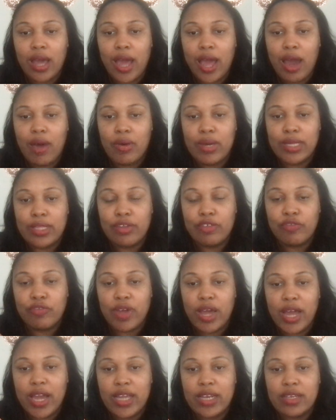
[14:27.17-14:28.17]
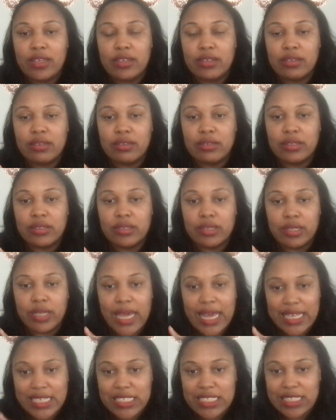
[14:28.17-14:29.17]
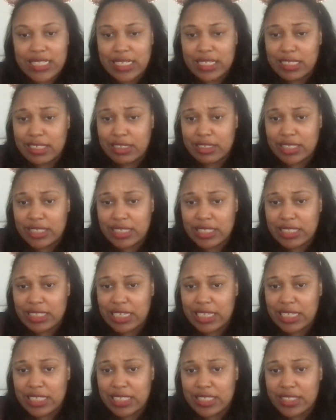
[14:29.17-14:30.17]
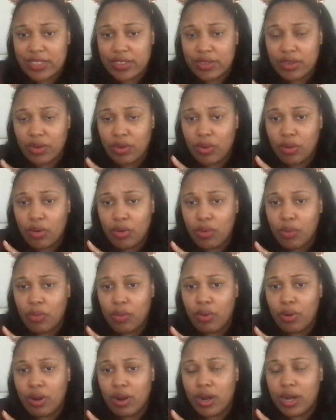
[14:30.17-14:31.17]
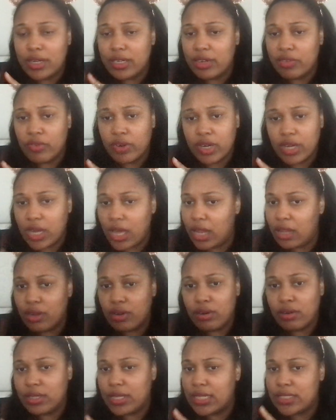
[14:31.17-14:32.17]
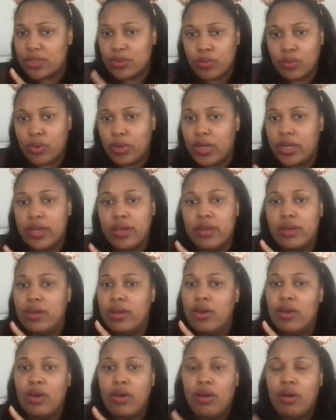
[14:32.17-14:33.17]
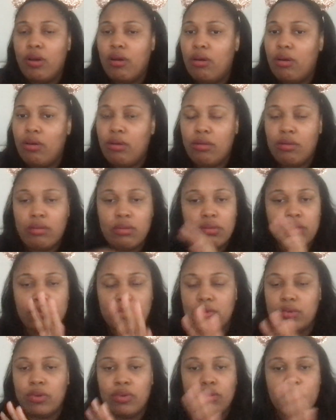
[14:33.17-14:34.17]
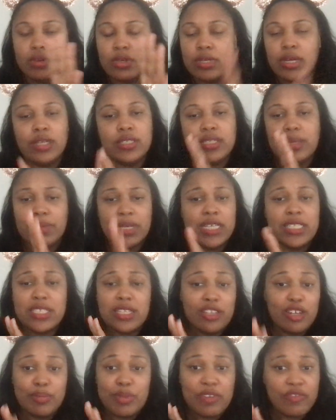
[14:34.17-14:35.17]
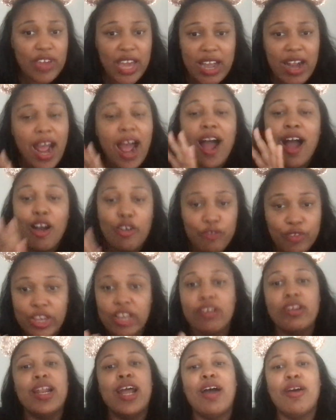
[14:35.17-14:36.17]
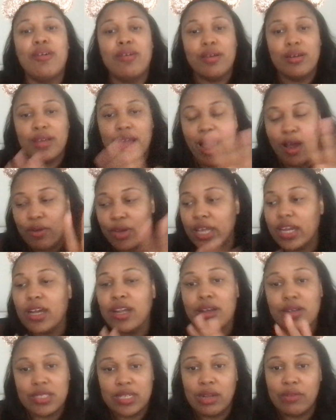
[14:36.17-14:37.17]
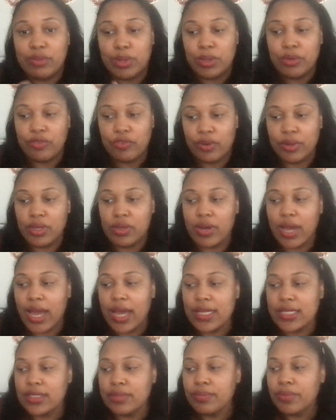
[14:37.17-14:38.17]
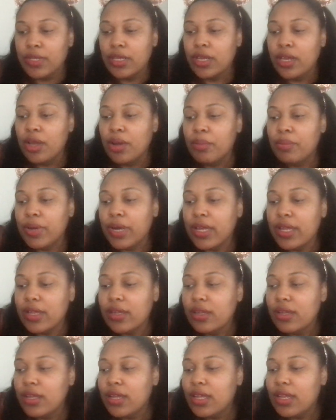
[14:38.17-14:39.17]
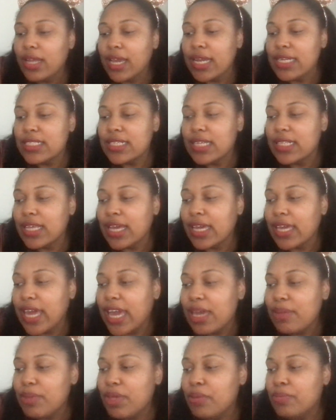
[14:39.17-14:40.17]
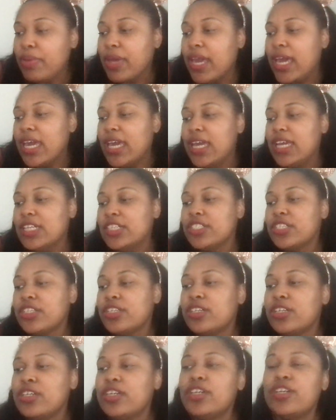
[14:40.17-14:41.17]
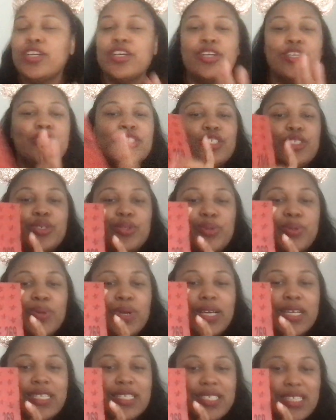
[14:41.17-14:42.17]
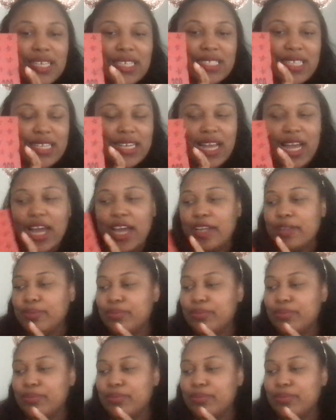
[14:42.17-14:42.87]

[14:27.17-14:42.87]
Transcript: I'll either find less than 6 or a different color that's one, or something that's a little bit fatter. I'll figure it out. I'll get a close enough dupe for you guys. But like I said, that came in page 269.